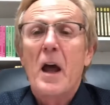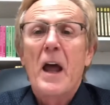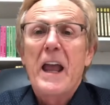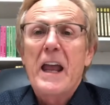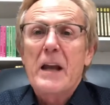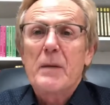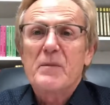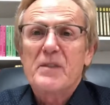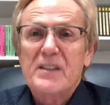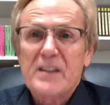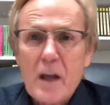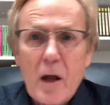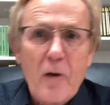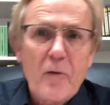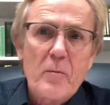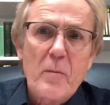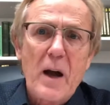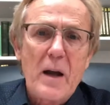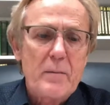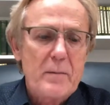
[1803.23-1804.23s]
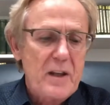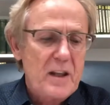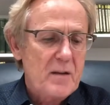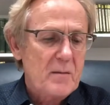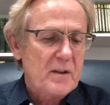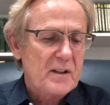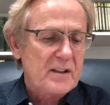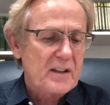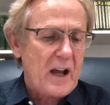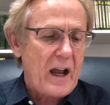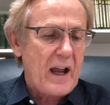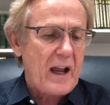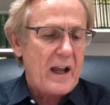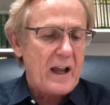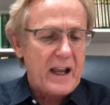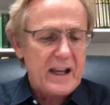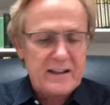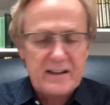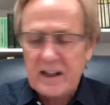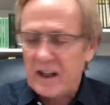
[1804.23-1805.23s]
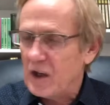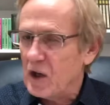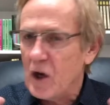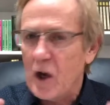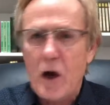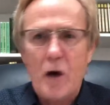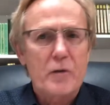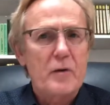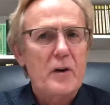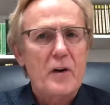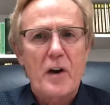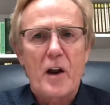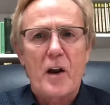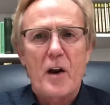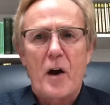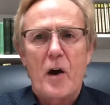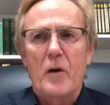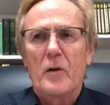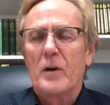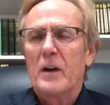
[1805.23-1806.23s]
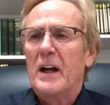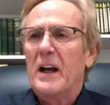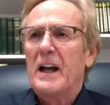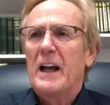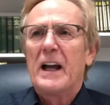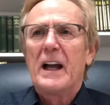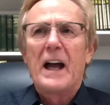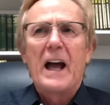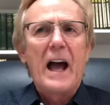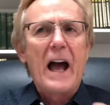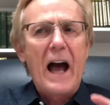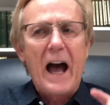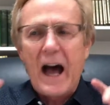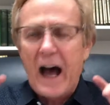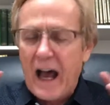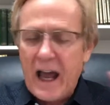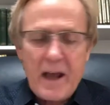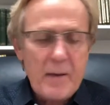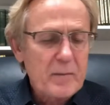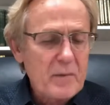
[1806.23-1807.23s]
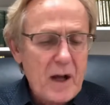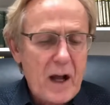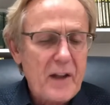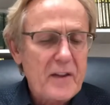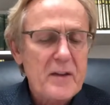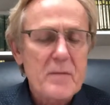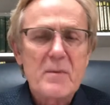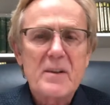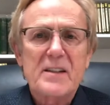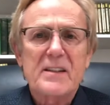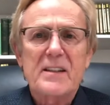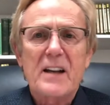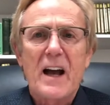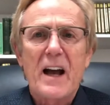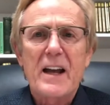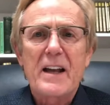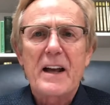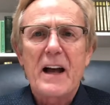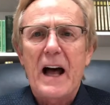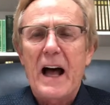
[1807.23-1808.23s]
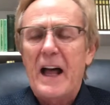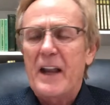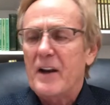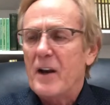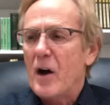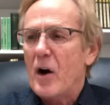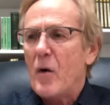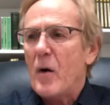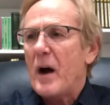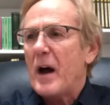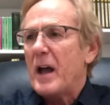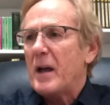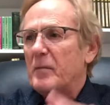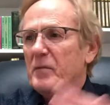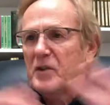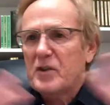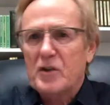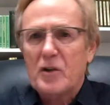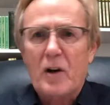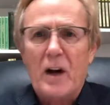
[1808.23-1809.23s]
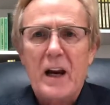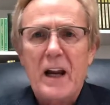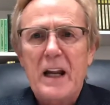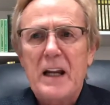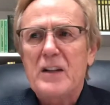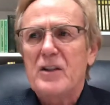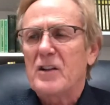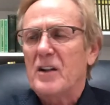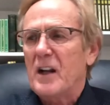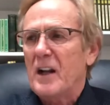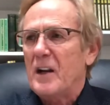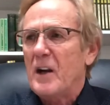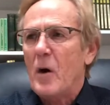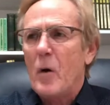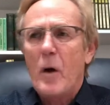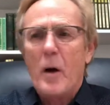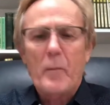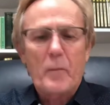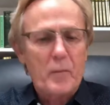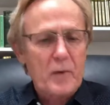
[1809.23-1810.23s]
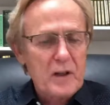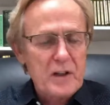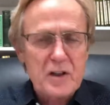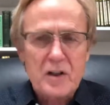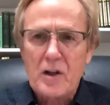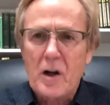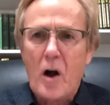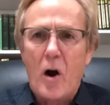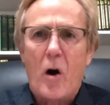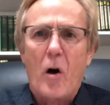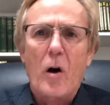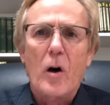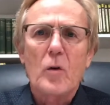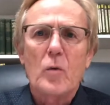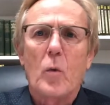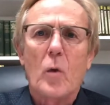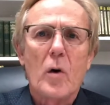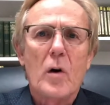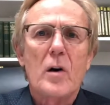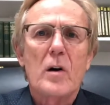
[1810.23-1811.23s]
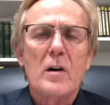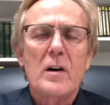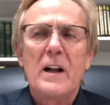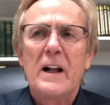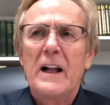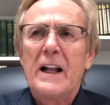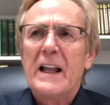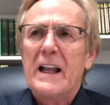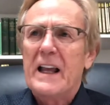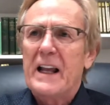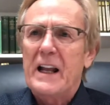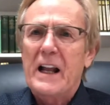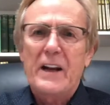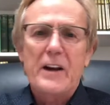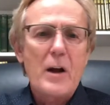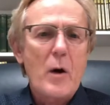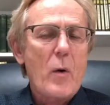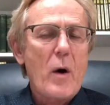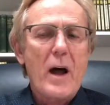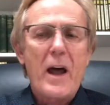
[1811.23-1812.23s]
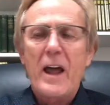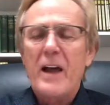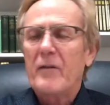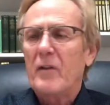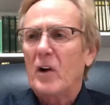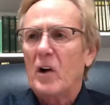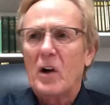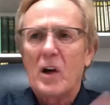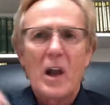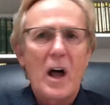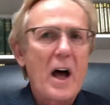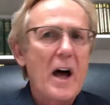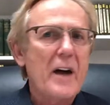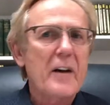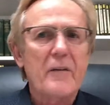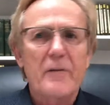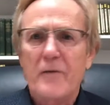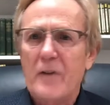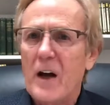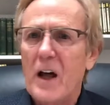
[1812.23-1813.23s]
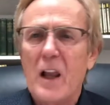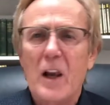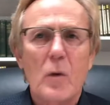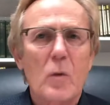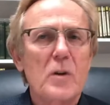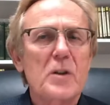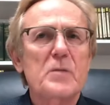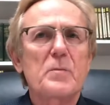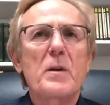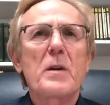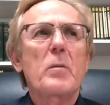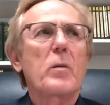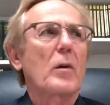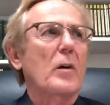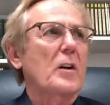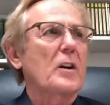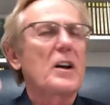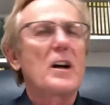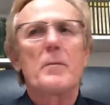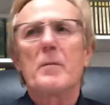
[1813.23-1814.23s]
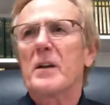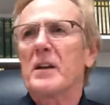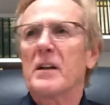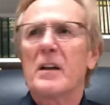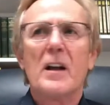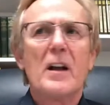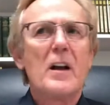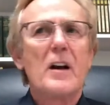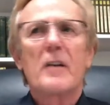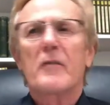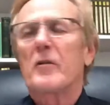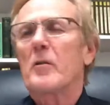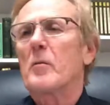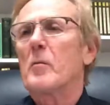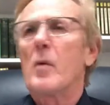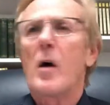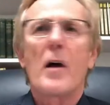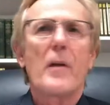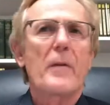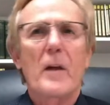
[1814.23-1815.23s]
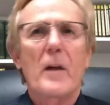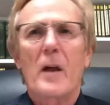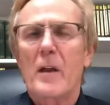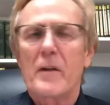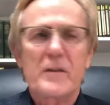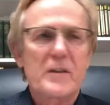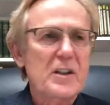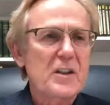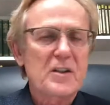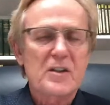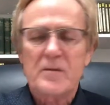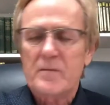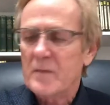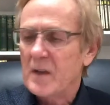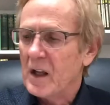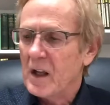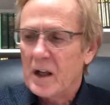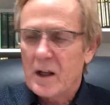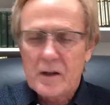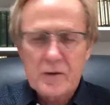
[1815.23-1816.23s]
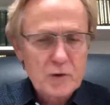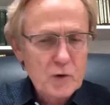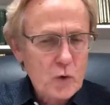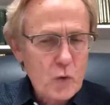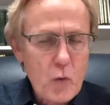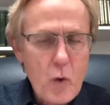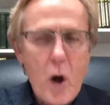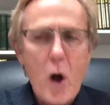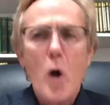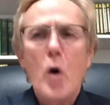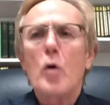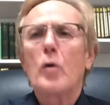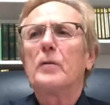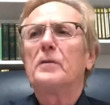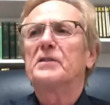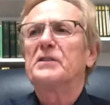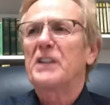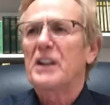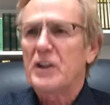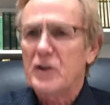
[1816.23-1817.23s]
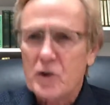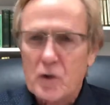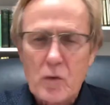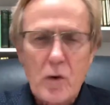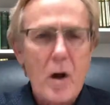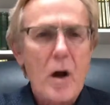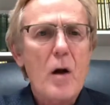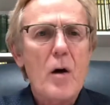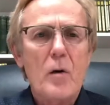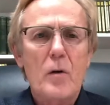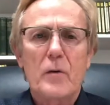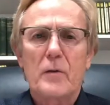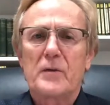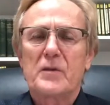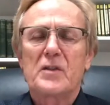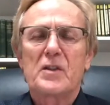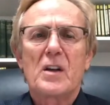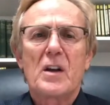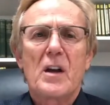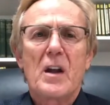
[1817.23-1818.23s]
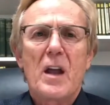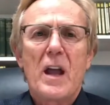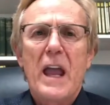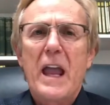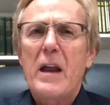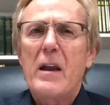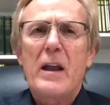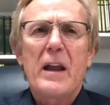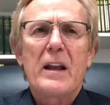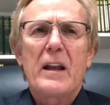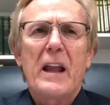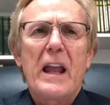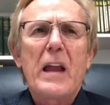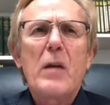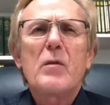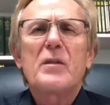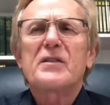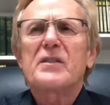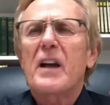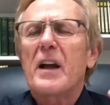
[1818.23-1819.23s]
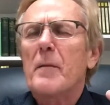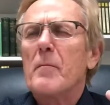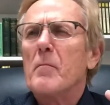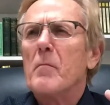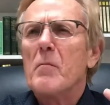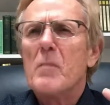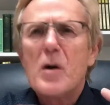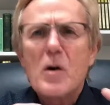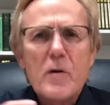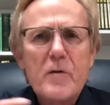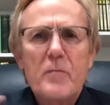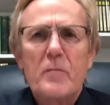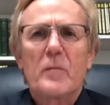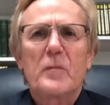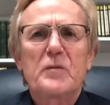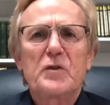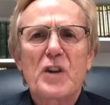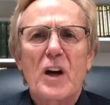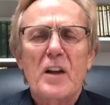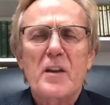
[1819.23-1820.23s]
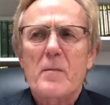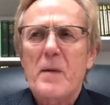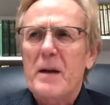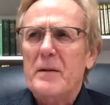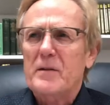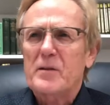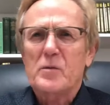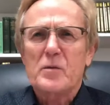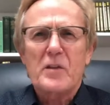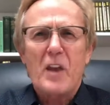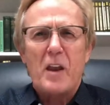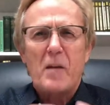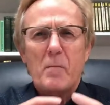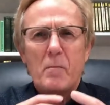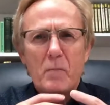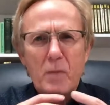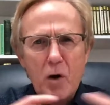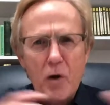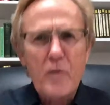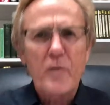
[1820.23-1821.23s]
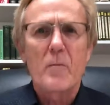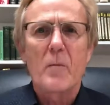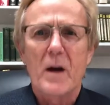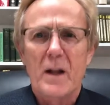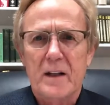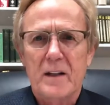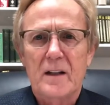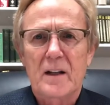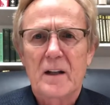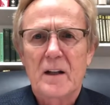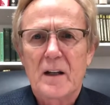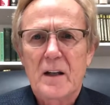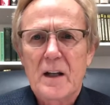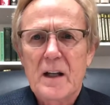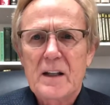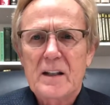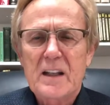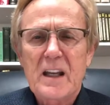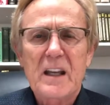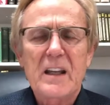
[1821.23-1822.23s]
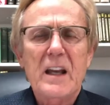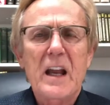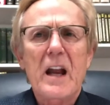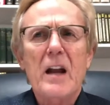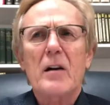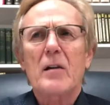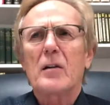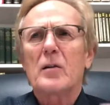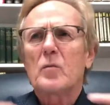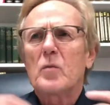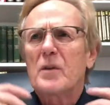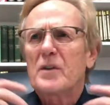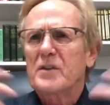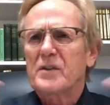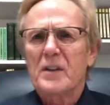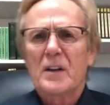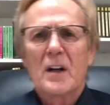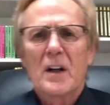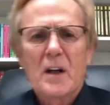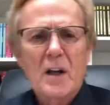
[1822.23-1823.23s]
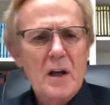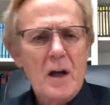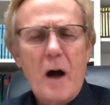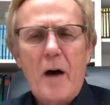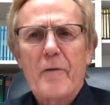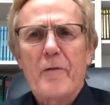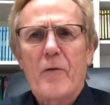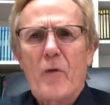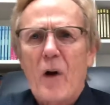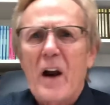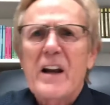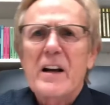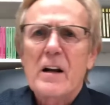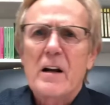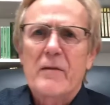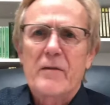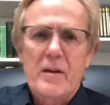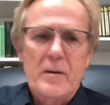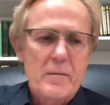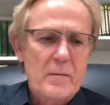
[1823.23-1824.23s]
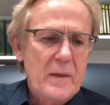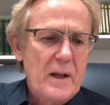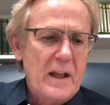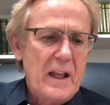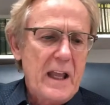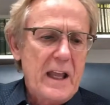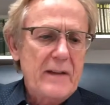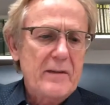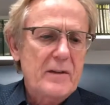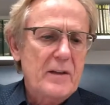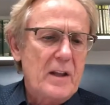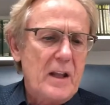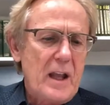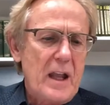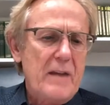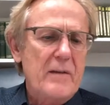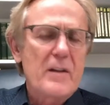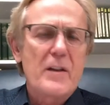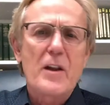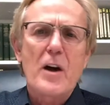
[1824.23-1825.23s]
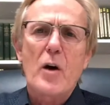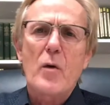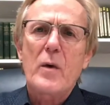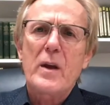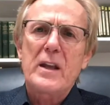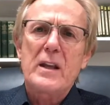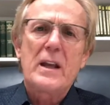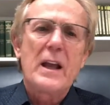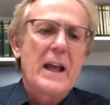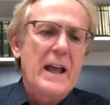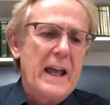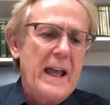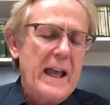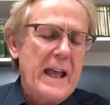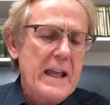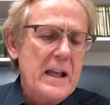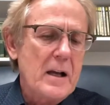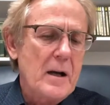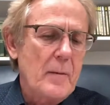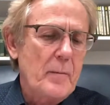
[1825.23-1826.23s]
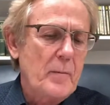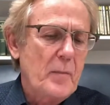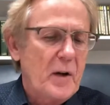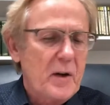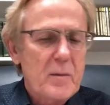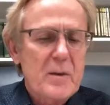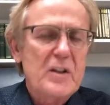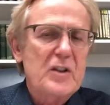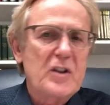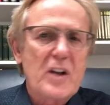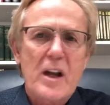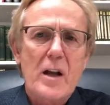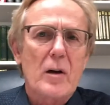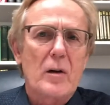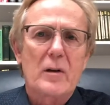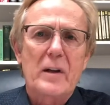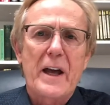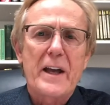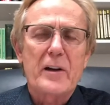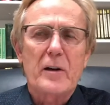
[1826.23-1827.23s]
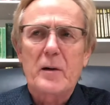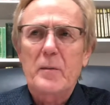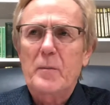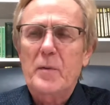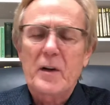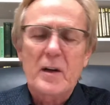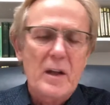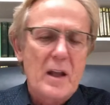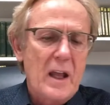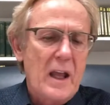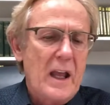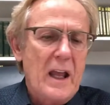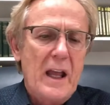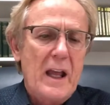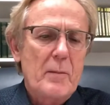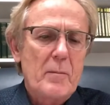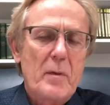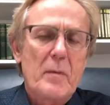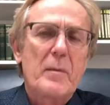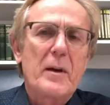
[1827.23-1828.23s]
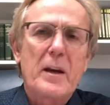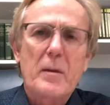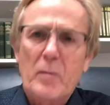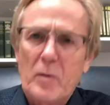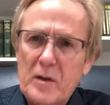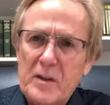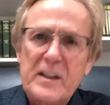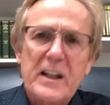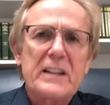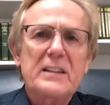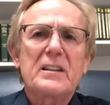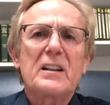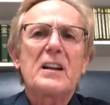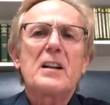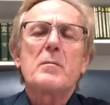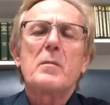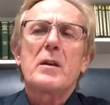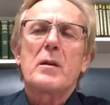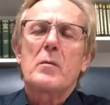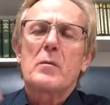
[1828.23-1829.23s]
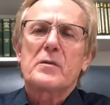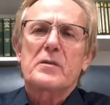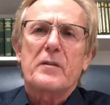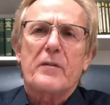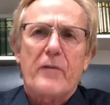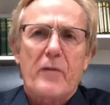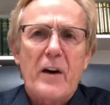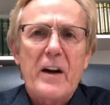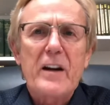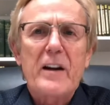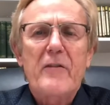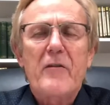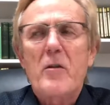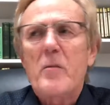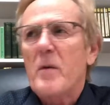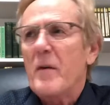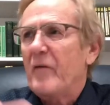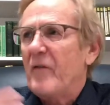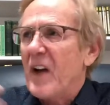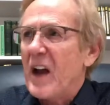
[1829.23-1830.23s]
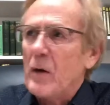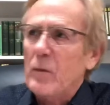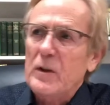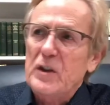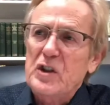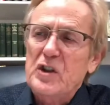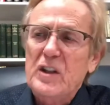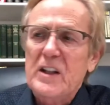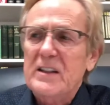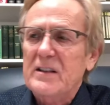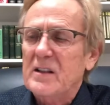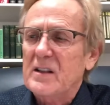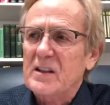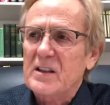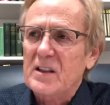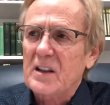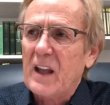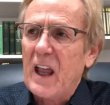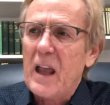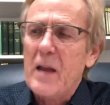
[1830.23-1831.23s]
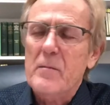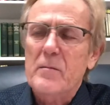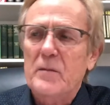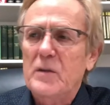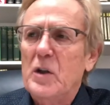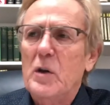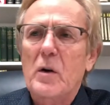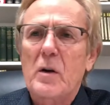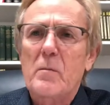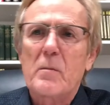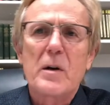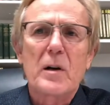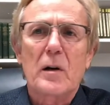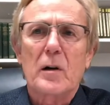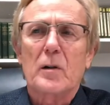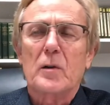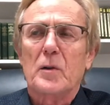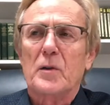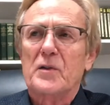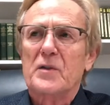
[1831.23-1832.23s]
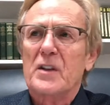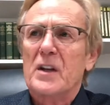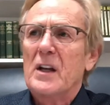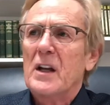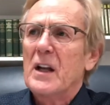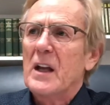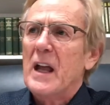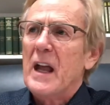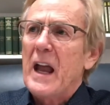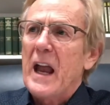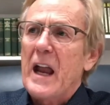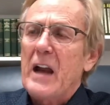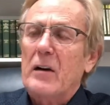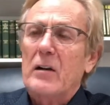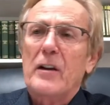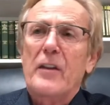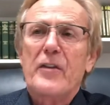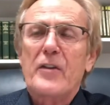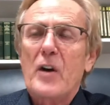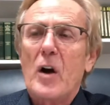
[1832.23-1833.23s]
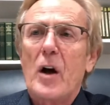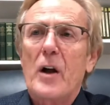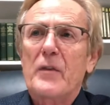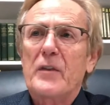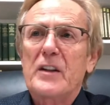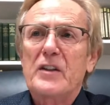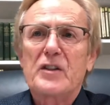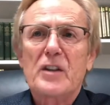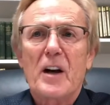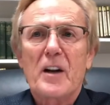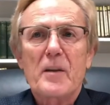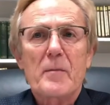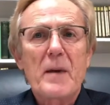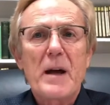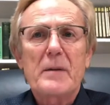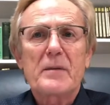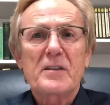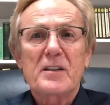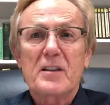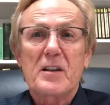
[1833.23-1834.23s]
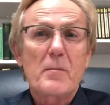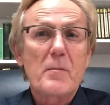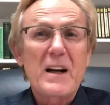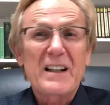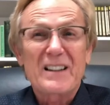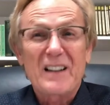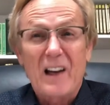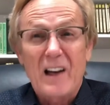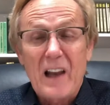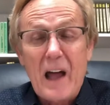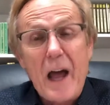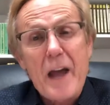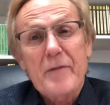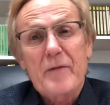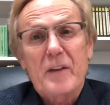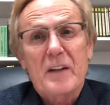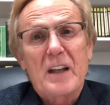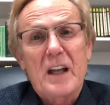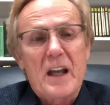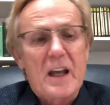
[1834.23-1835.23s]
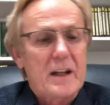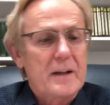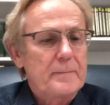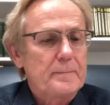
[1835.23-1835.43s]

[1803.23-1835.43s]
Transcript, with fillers: himself might be the Messiah. He said, No, no, no, no. I am not the Messiah. I know I am strange, and I know I'm preaching a hard word, and I know I have a lot of followers. People are coming from just droves and droves. He, he was a move. John the Baptist was a movement King Herod was afraid of him, even, even though he, he uh, put him in jail later. He put it, but, but he protected him and he was afraid of him. In fact, when Jesus came doing miracles, Herod thought that John the Baptist had come back to life again.